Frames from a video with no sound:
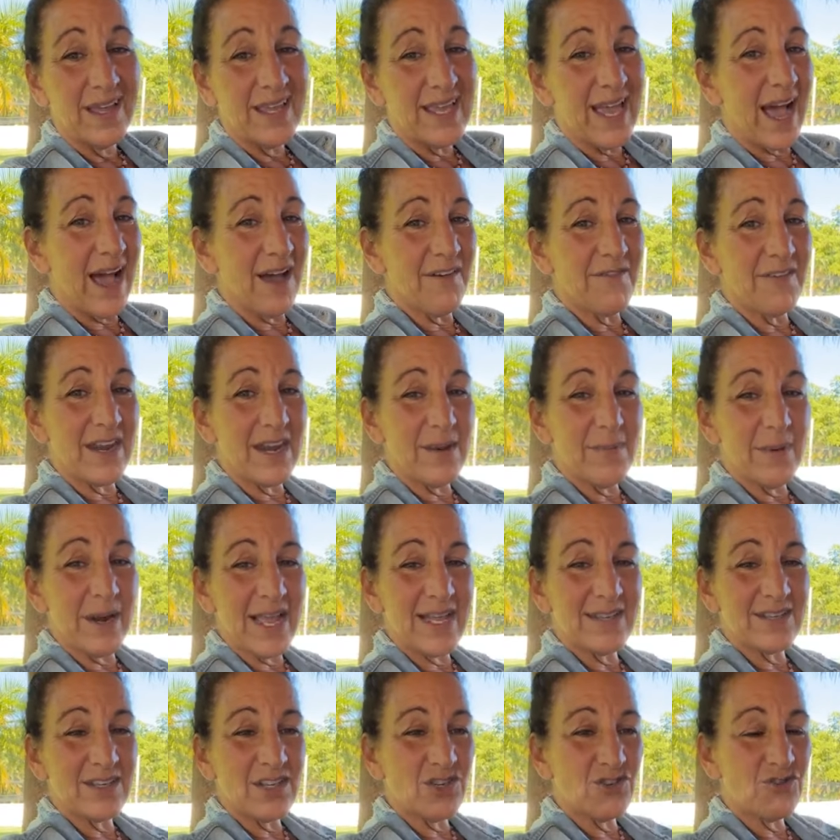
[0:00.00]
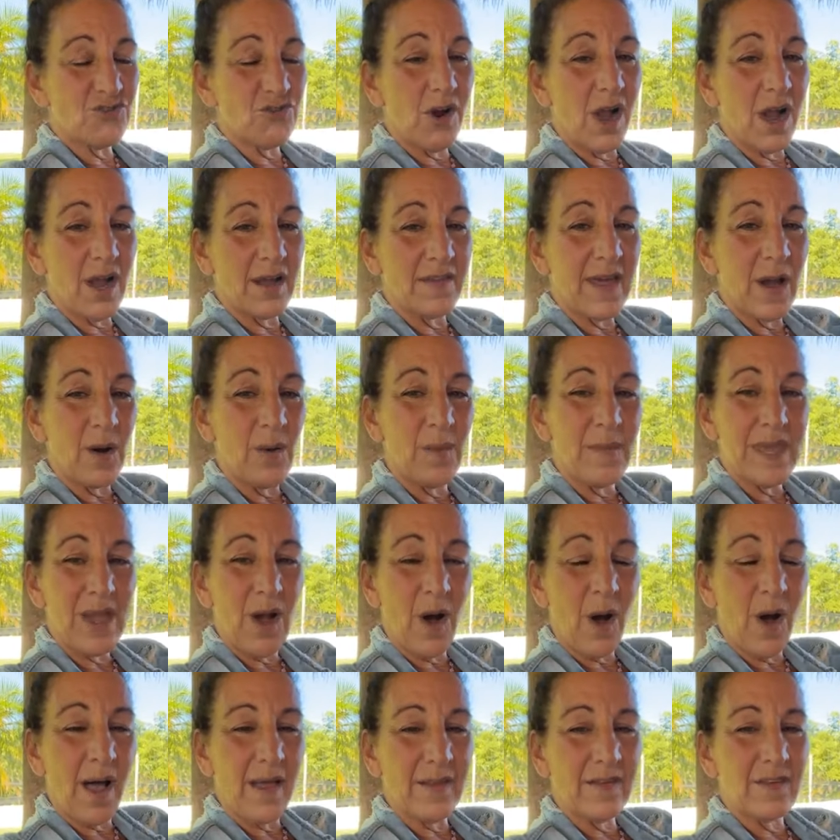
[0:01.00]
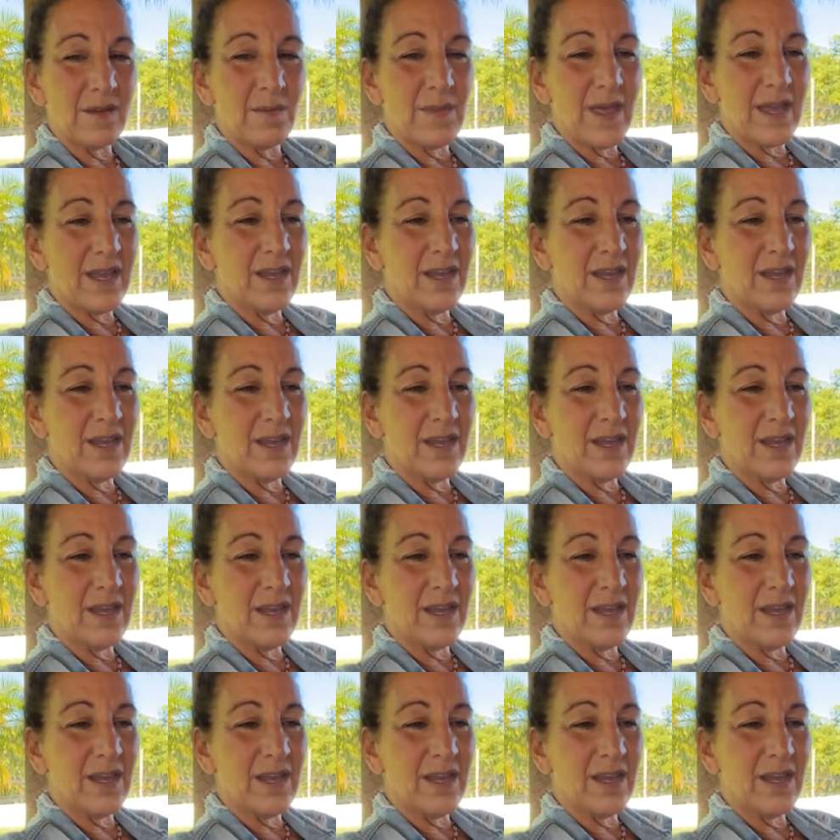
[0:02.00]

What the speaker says: Yeah, if anybody has a truck, that would be awesome.